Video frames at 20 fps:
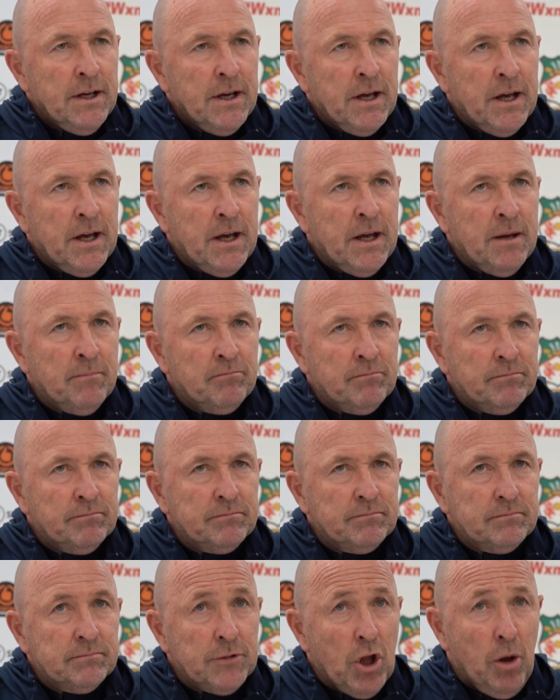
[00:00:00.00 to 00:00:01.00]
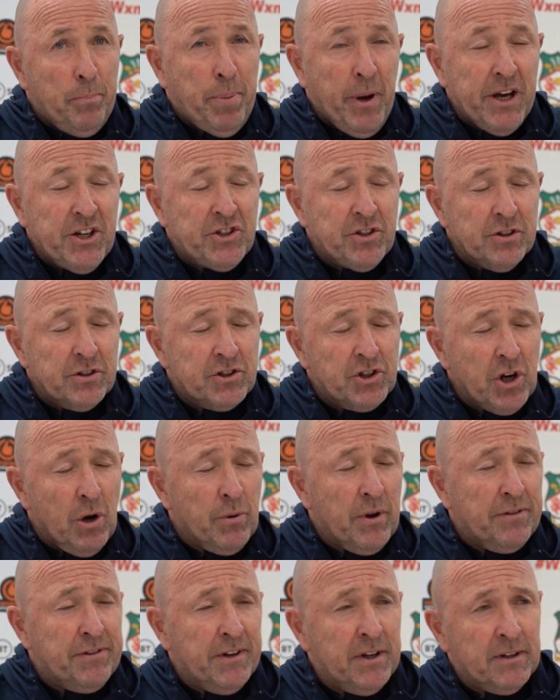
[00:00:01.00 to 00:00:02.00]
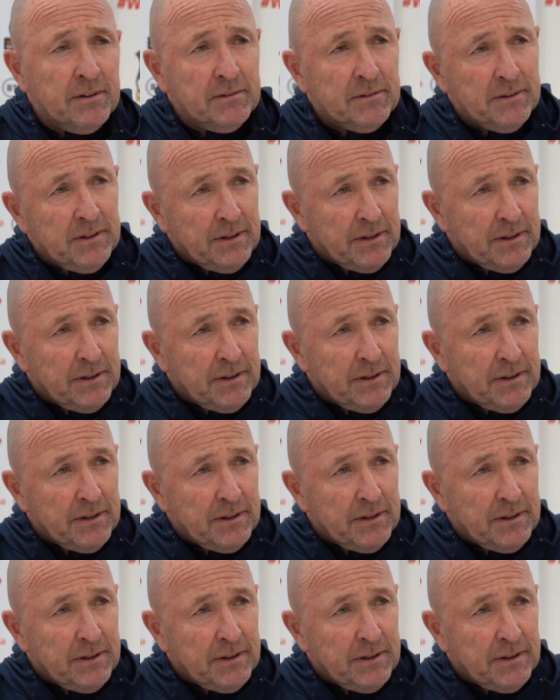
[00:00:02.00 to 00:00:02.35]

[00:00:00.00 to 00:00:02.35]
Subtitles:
A lot of patience showed, I think.